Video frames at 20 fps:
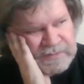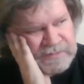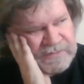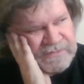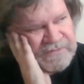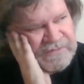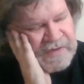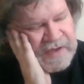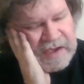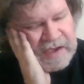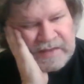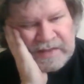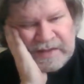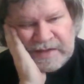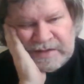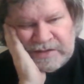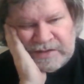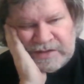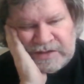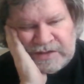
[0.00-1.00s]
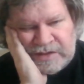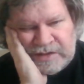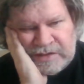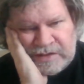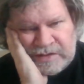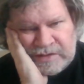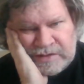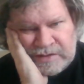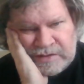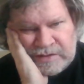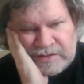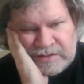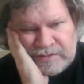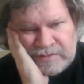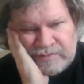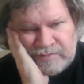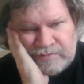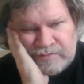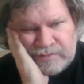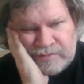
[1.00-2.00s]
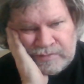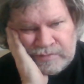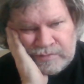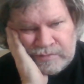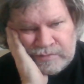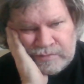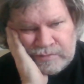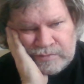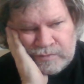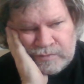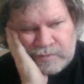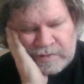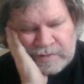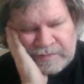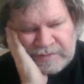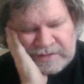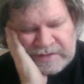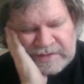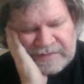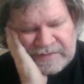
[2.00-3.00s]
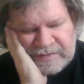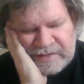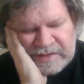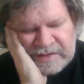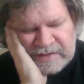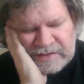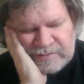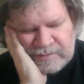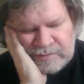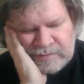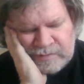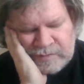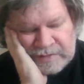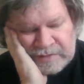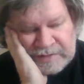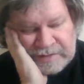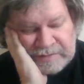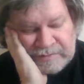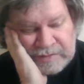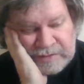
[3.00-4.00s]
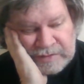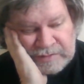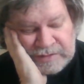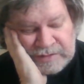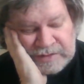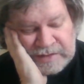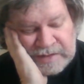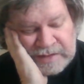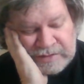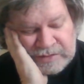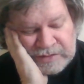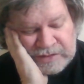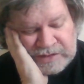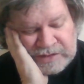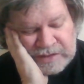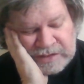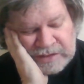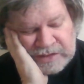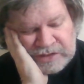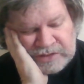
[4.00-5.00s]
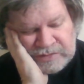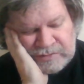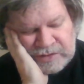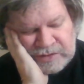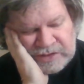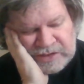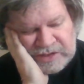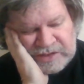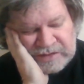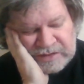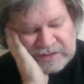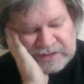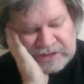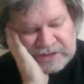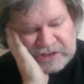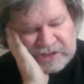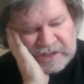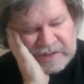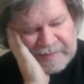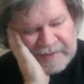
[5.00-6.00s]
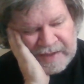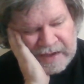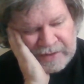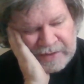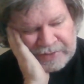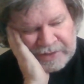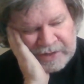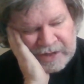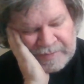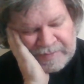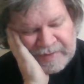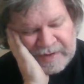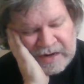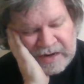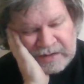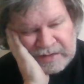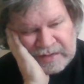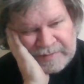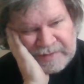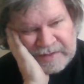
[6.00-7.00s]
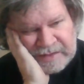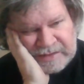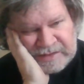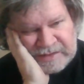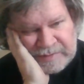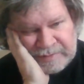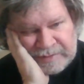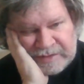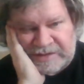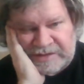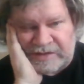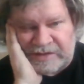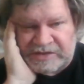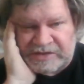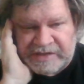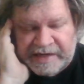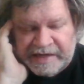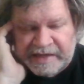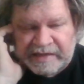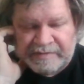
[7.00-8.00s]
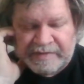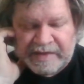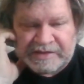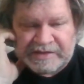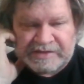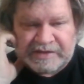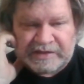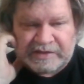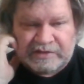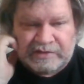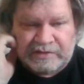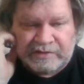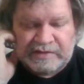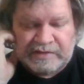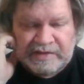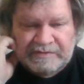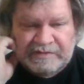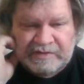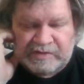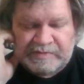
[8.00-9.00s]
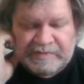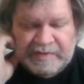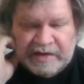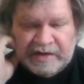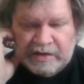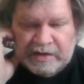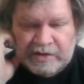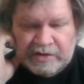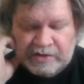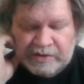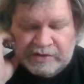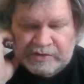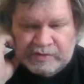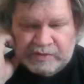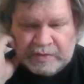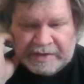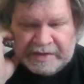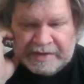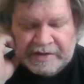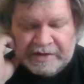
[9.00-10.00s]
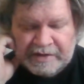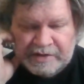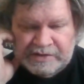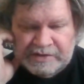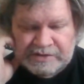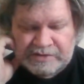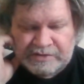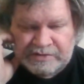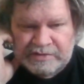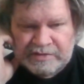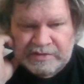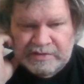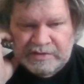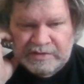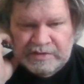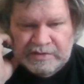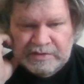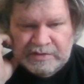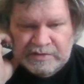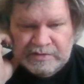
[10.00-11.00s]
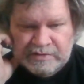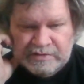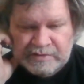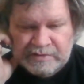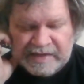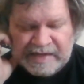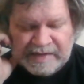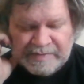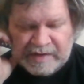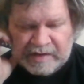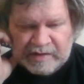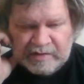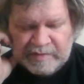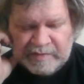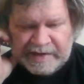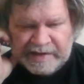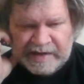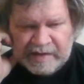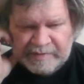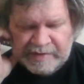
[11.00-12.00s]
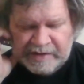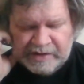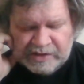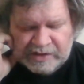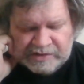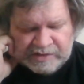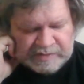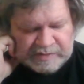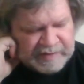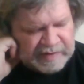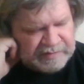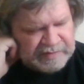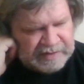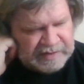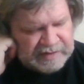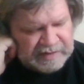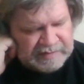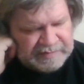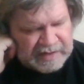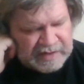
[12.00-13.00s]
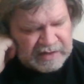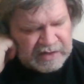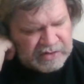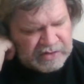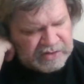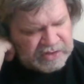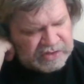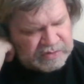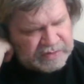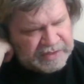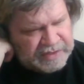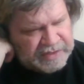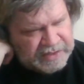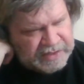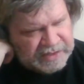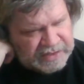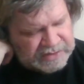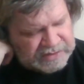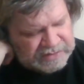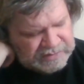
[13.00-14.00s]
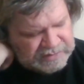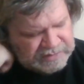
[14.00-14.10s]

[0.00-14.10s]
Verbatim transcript: find that uh, what was left of that. Well, they, they there's still a, there's still a ship out there apparently because something's still sending them that signal, even though it's been 120 years. They can't make up their mind how many years it's been, but you know about 120 years.